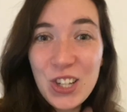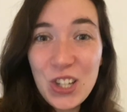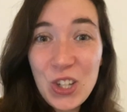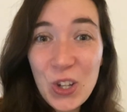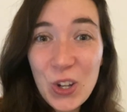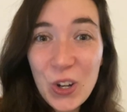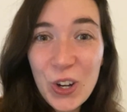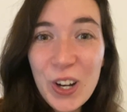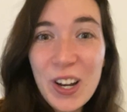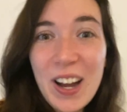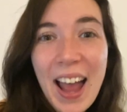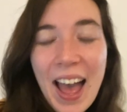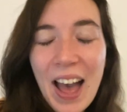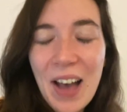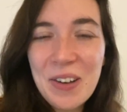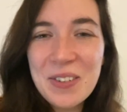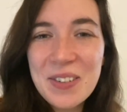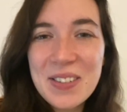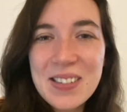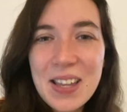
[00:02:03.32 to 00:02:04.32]
your
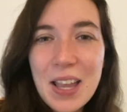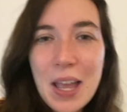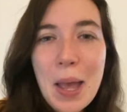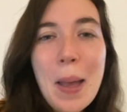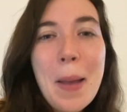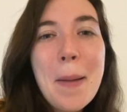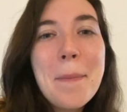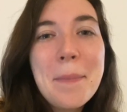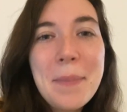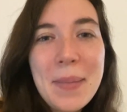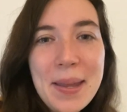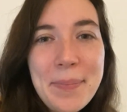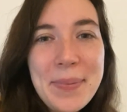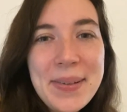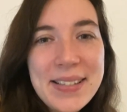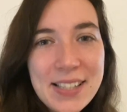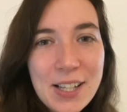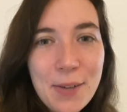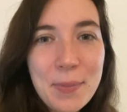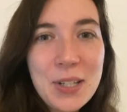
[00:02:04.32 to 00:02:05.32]
house.
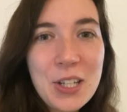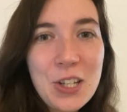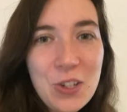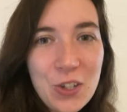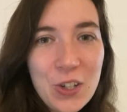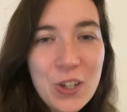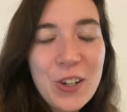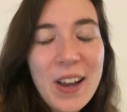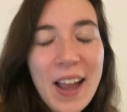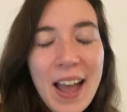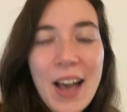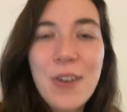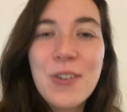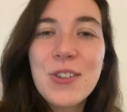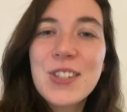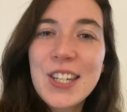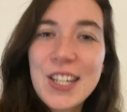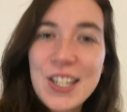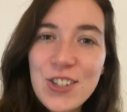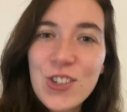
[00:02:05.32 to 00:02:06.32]
Maybe someone in your
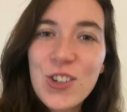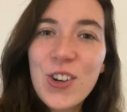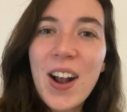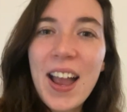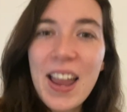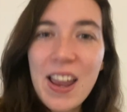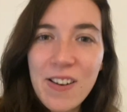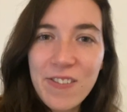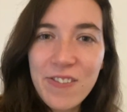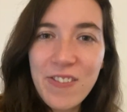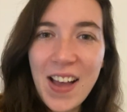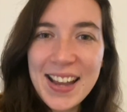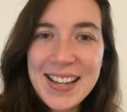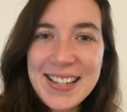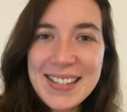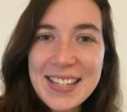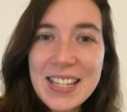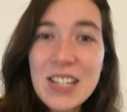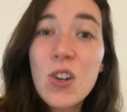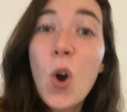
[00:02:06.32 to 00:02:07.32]
house can try and
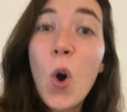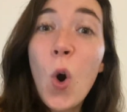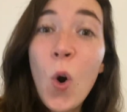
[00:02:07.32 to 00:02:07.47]
find it,